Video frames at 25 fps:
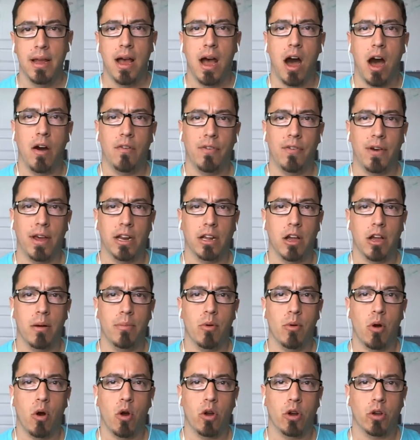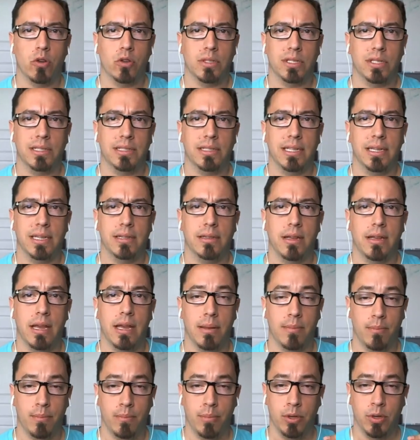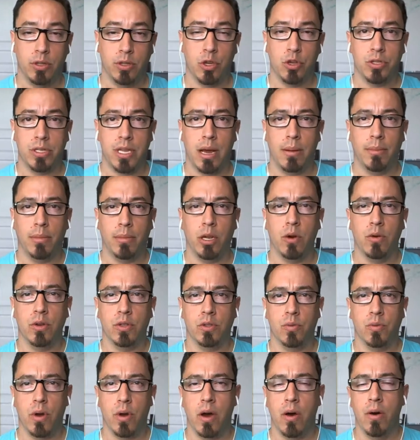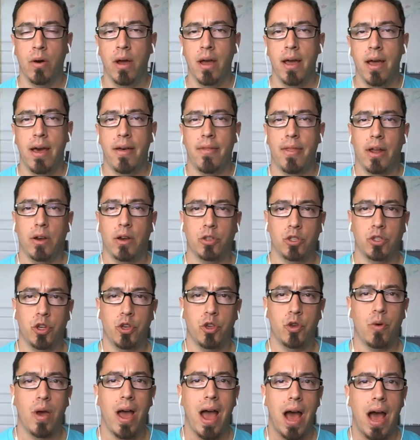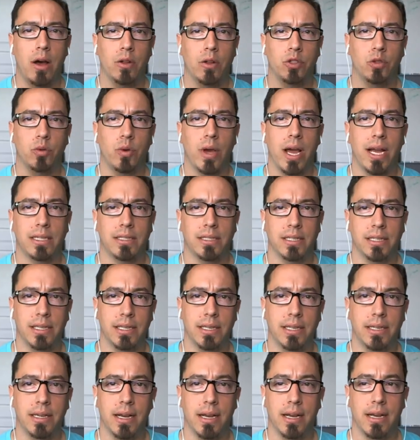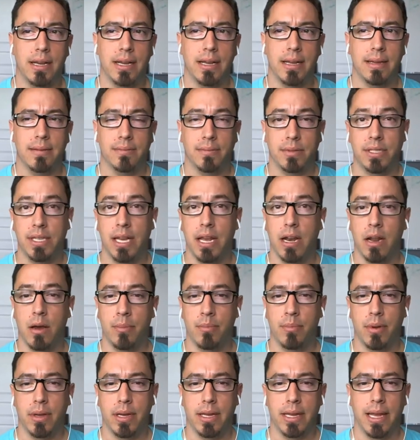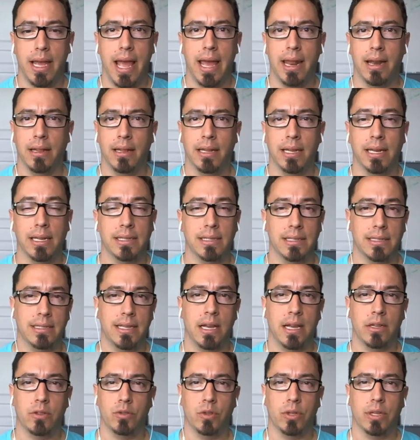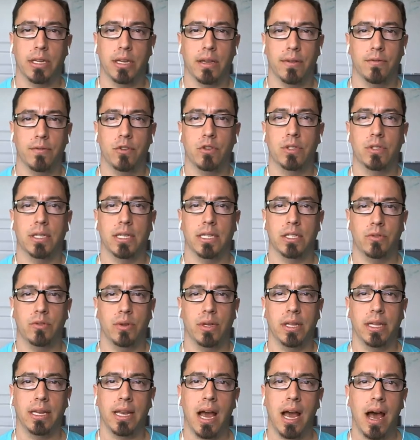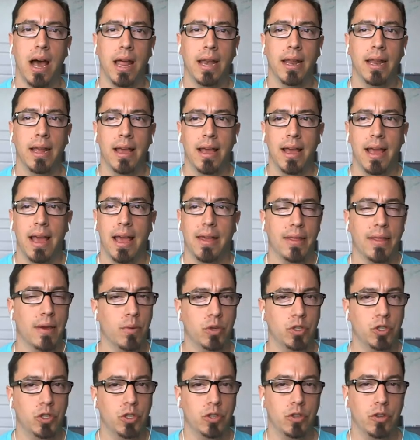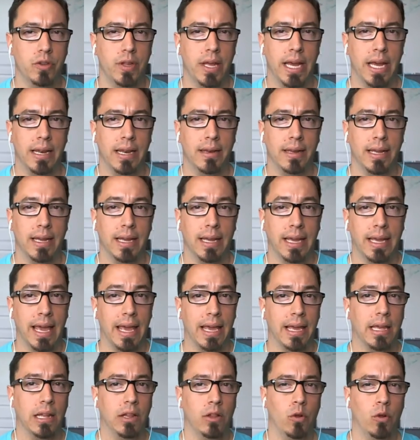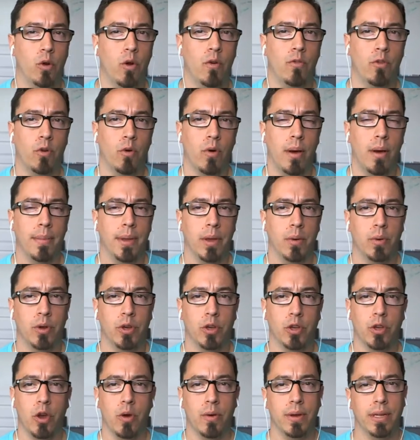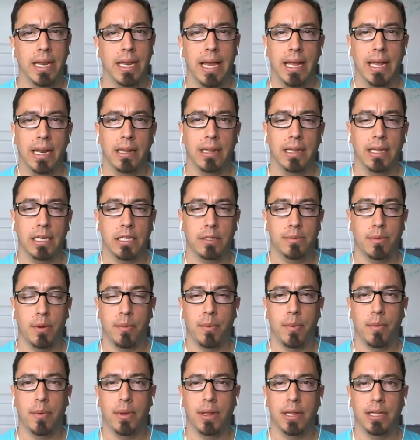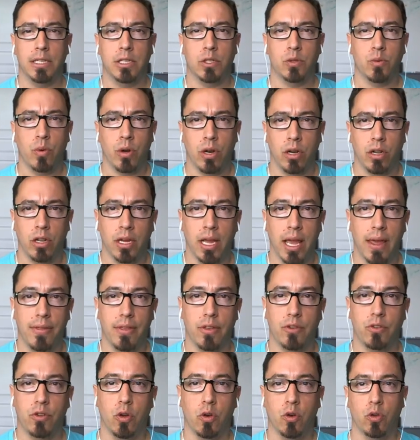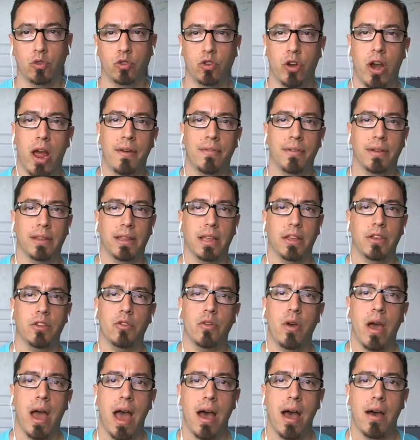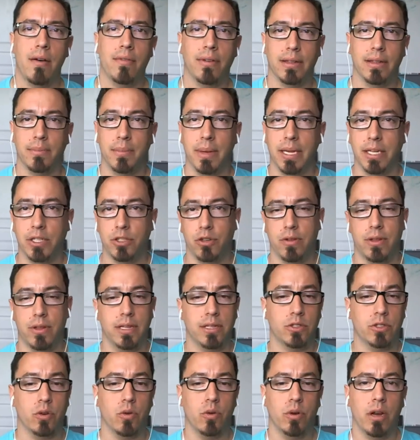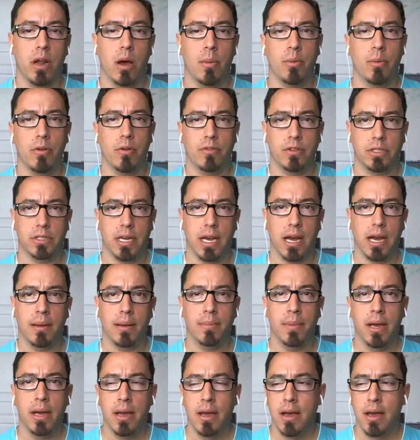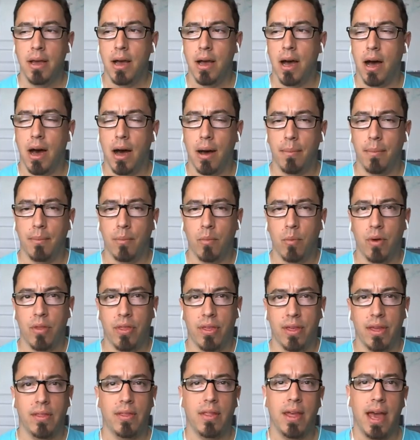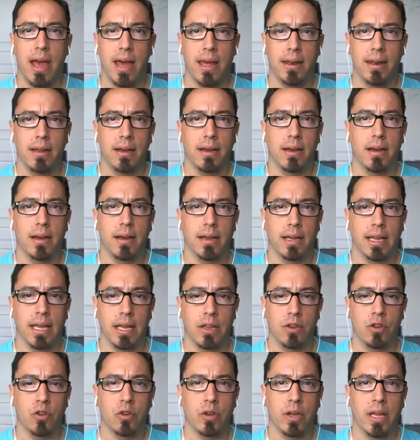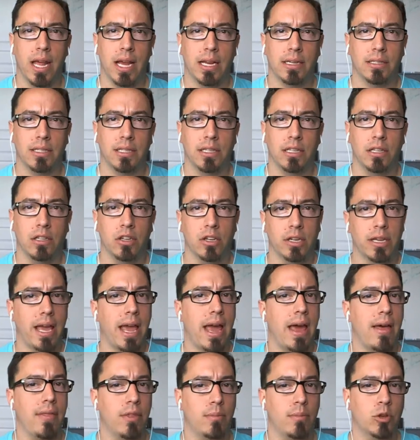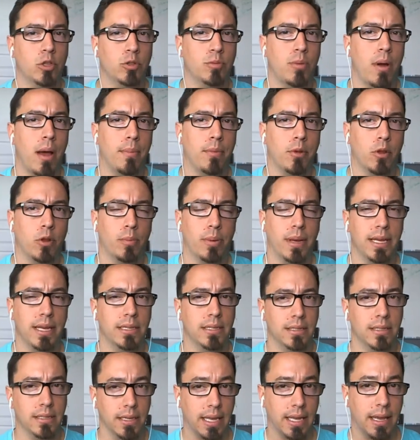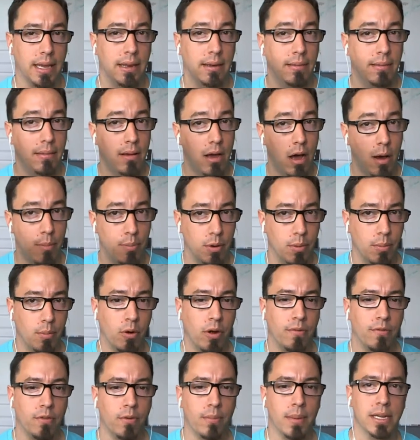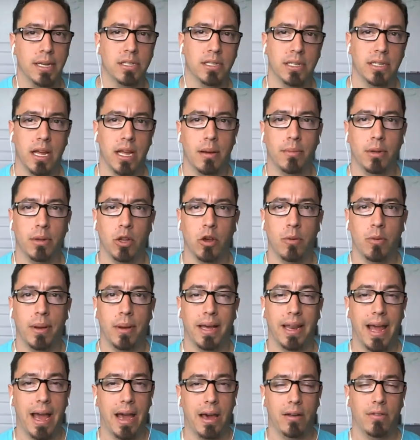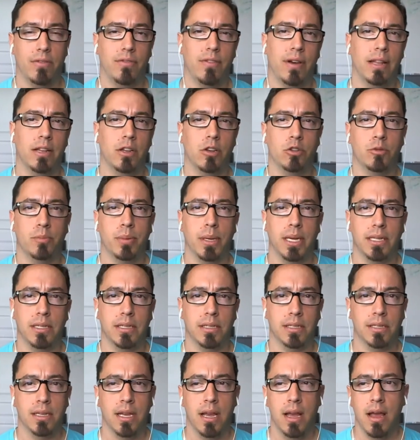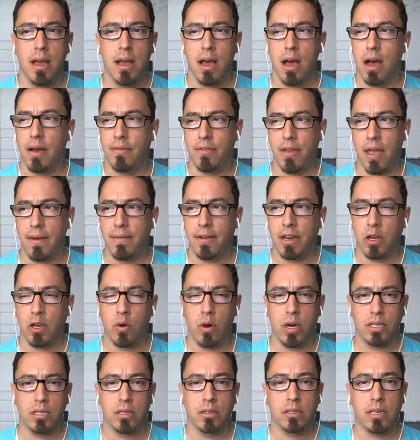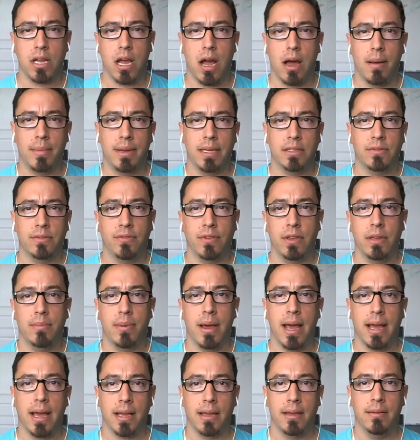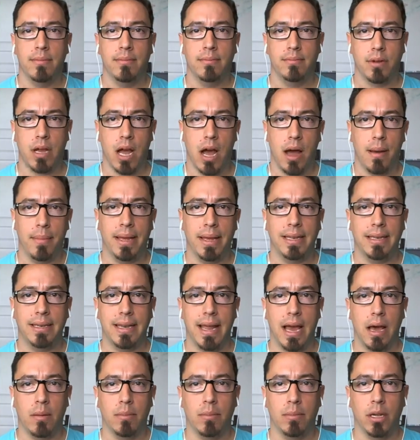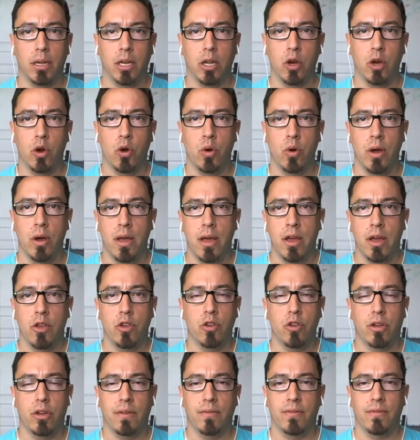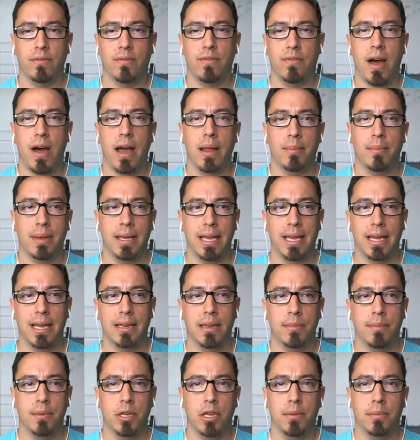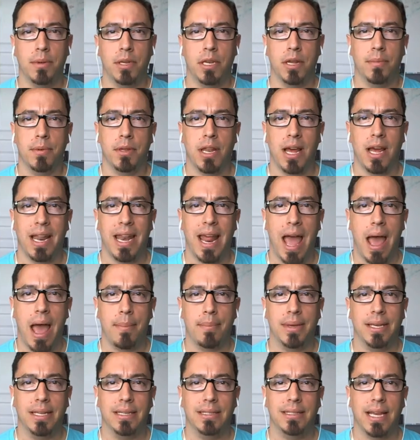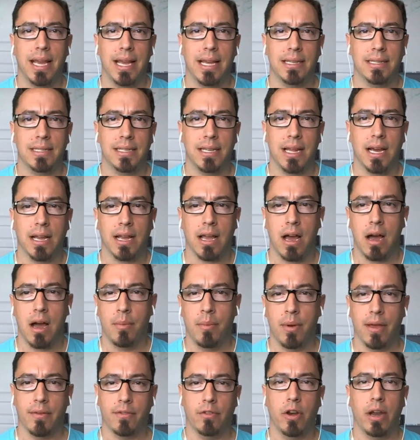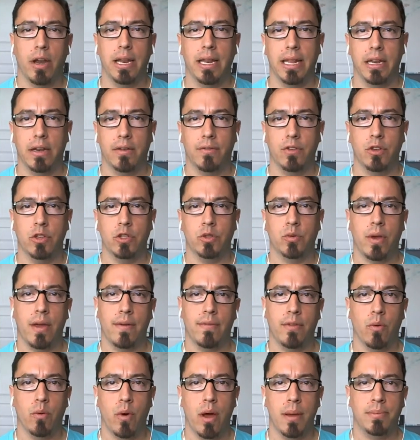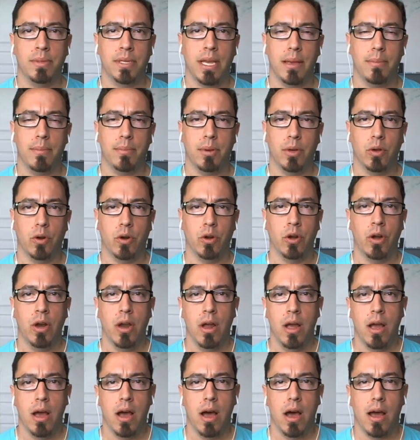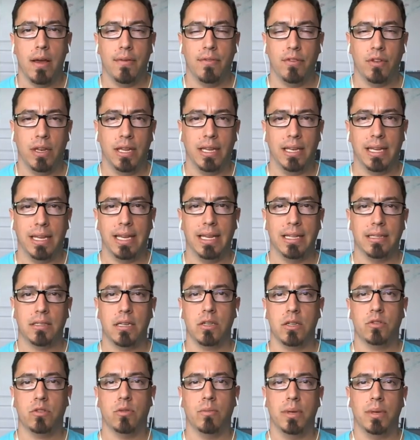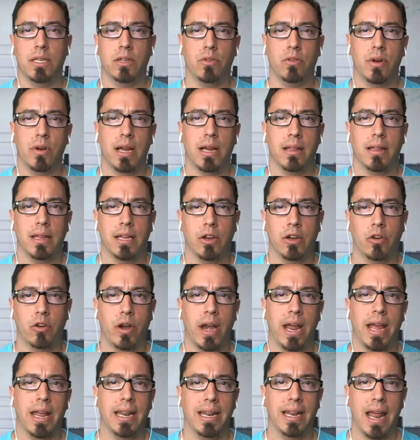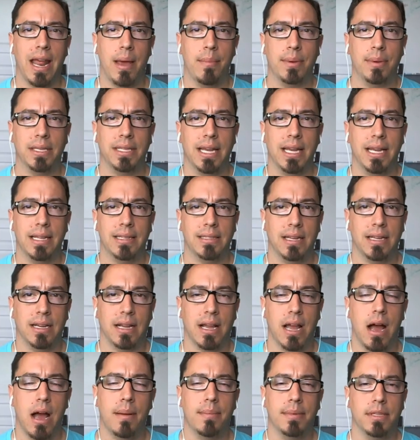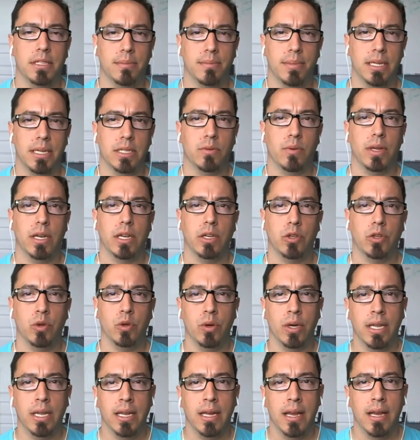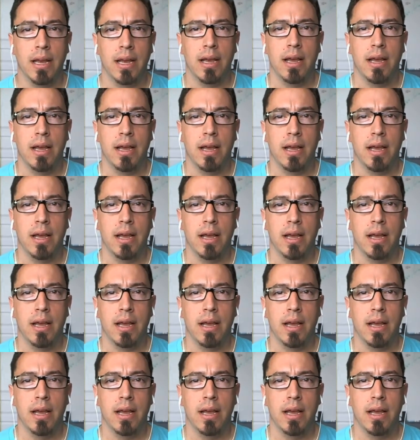I'll find a couple articles and put those down below as well. That'll show you how to actually set up analytics. It sounds really confusing. It's really not. And then once you do that, it can get a little overwhelming when you go into analytics, but we really just want to look at the total traffic that you have and make sure that's going up over time. Within that, again, you can actually look at the most popular pages. Again, I'll put more information down below about how to find those pages. If you have any questions, comments, feedback, comment down below. You can find me at www.happytens.com. We have great interviews. We have the website builder. If you need to get in touch with me directly, grant@happytens.com is the best way to do it.